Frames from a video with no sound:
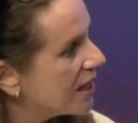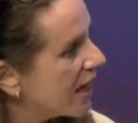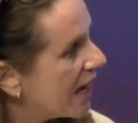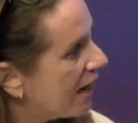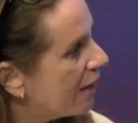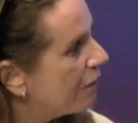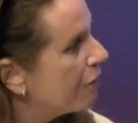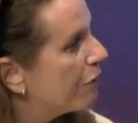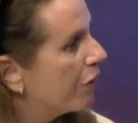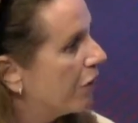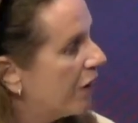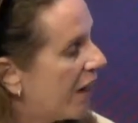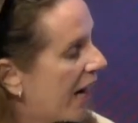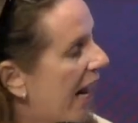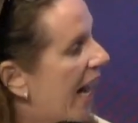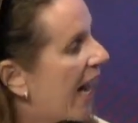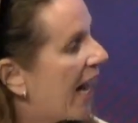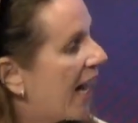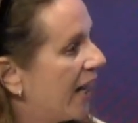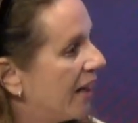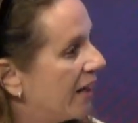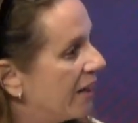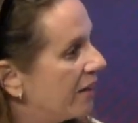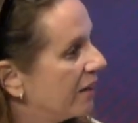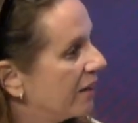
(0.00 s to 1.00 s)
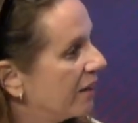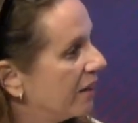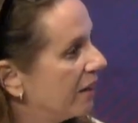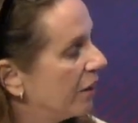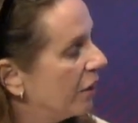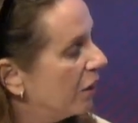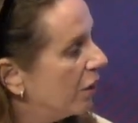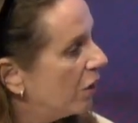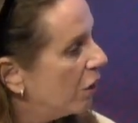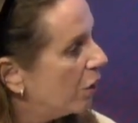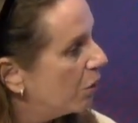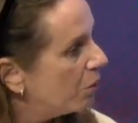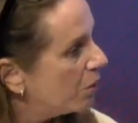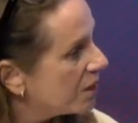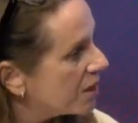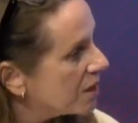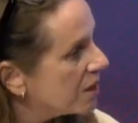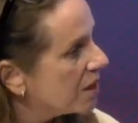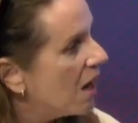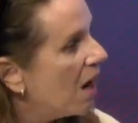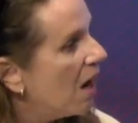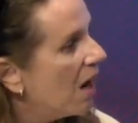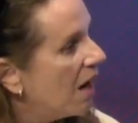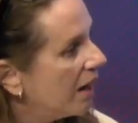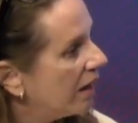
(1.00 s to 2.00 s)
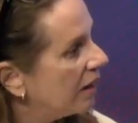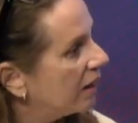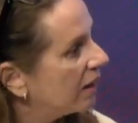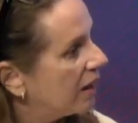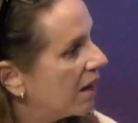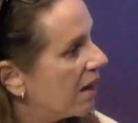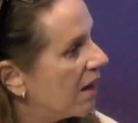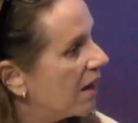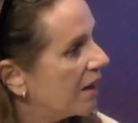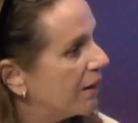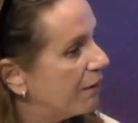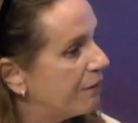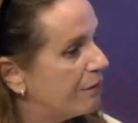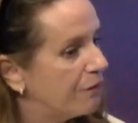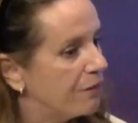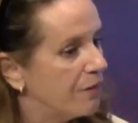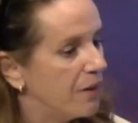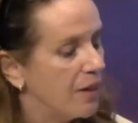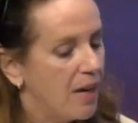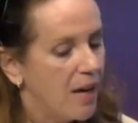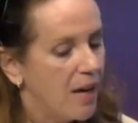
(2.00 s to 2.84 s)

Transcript: ever had yep. her entire life.